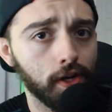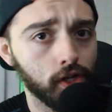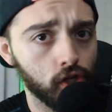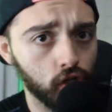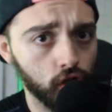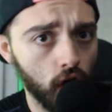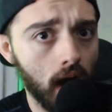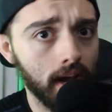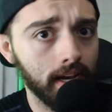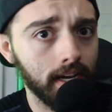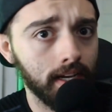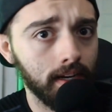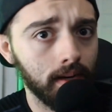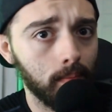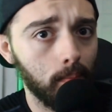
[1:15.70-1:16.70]
the
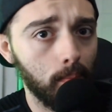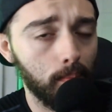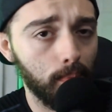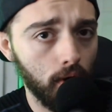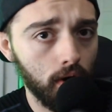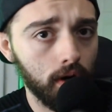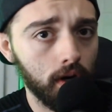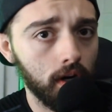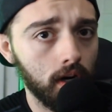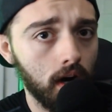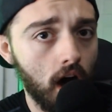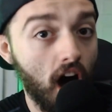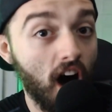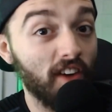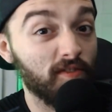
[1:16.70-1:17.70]
giant book
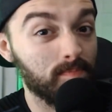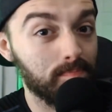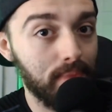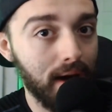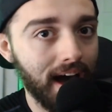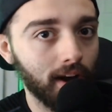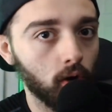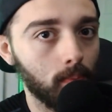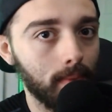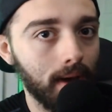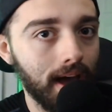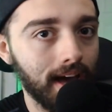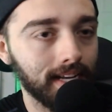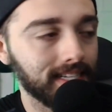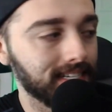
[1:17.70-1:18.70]
of battle
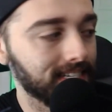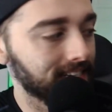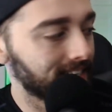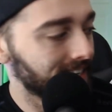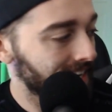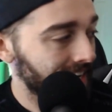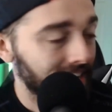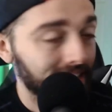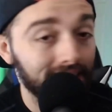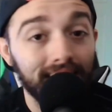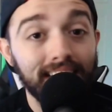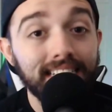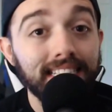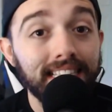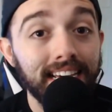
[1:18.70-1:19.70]
mats.
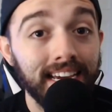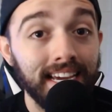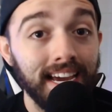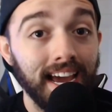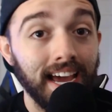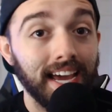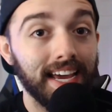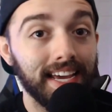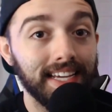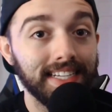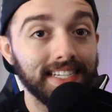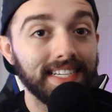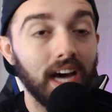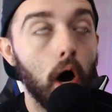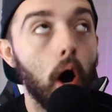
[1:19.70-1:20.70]
This thing
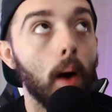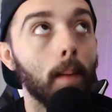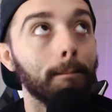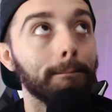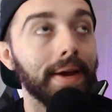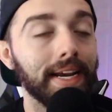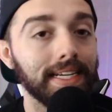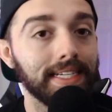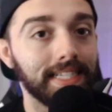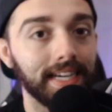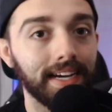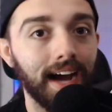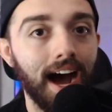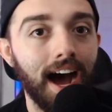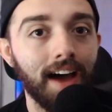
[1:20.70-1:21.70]
is
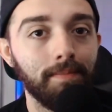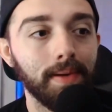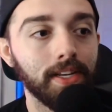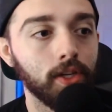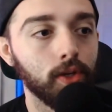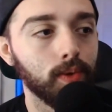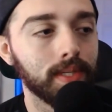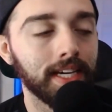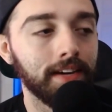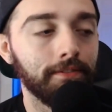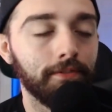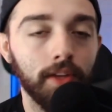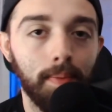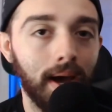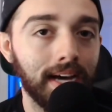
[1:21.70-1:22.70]
amazing. I've been using
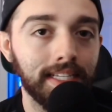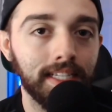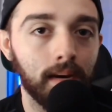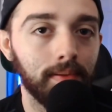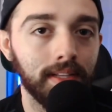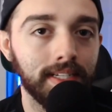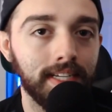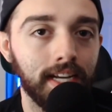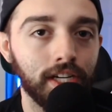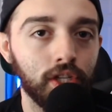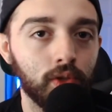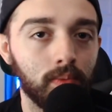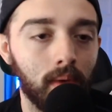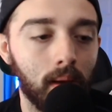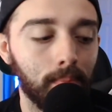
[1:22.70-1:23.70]
it for the past couple of
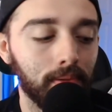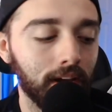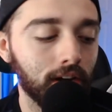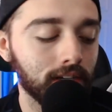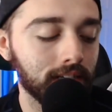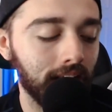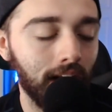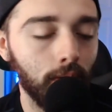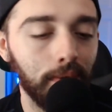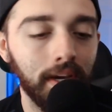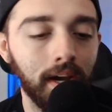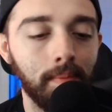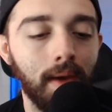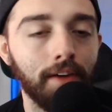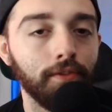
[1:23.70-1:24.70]
sessions with my players, and I don't
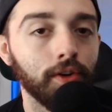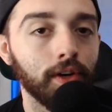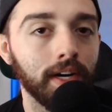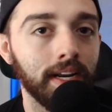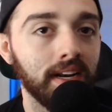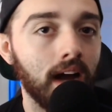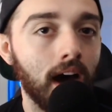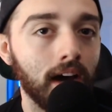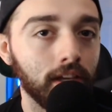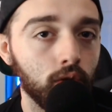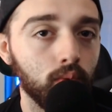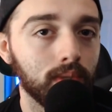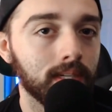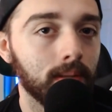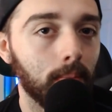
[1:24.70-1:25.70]
think I'm ever going to not
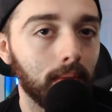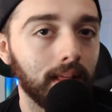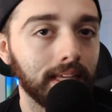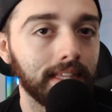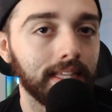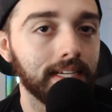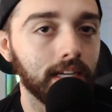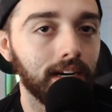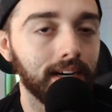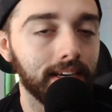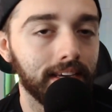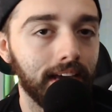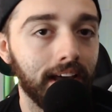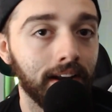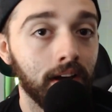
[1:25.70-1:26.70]
use something like this
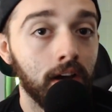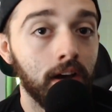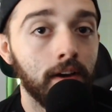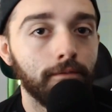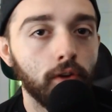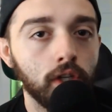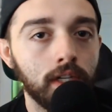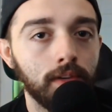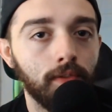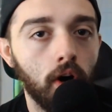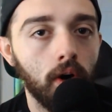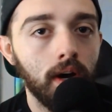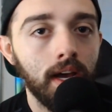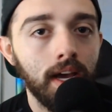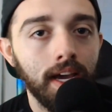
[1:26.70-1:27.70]
again. First of
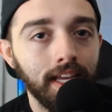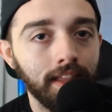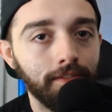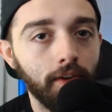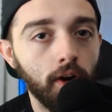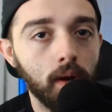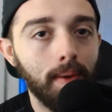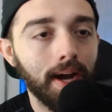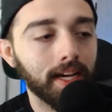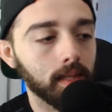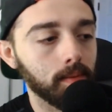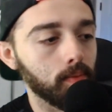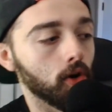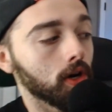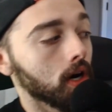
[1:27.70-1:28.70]
all, in the very back of
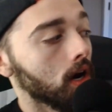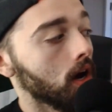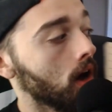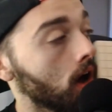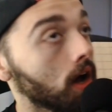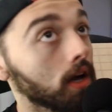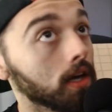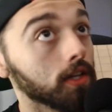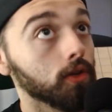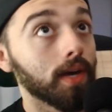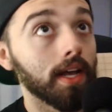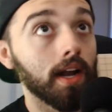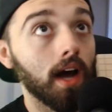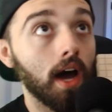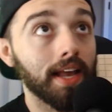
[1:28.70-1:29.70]
the book, you
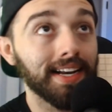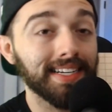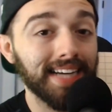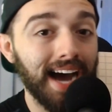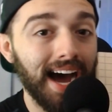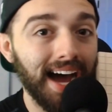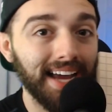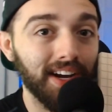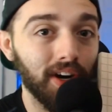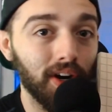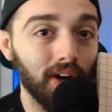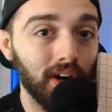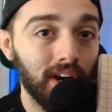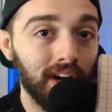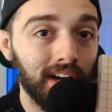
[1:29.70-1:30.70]
get an
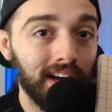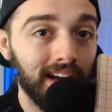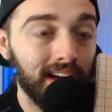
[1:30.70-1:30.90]
entire